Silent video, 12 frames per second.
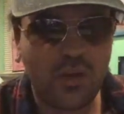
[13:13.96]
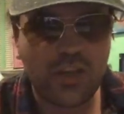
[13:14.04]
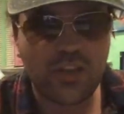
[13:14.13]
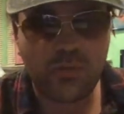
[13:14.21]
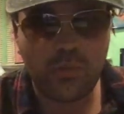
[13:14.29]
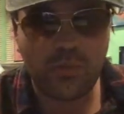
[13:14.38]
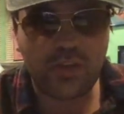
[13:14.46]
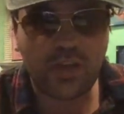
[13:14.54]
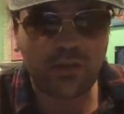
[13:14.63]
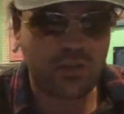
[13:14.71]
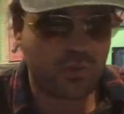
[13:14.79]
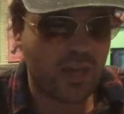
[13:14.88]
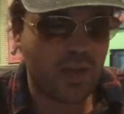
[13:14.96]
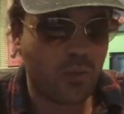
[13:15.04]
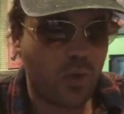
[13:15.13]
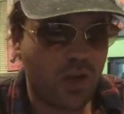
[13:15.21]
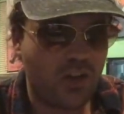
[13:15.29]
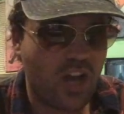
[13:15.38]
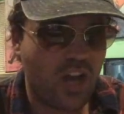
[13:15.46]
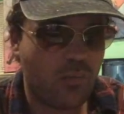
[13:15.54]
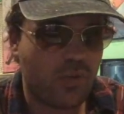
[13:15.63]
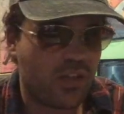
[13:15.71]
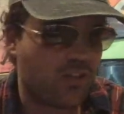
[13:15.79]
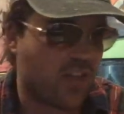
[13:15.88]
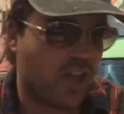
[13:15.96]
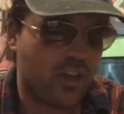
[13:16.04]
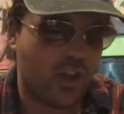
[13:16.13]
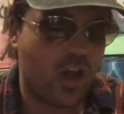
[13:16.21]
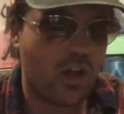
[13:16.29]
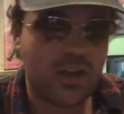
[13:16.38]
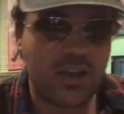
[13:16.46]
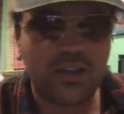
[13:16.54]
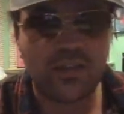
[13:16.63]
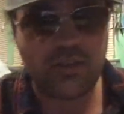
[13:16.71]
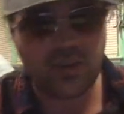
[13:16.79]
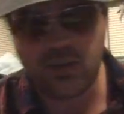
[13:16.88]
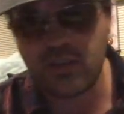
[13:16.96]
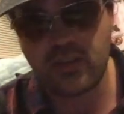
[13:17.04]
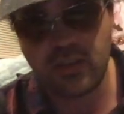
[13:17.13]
is when we cut to Ken Watanabe and Sally Hawkins, because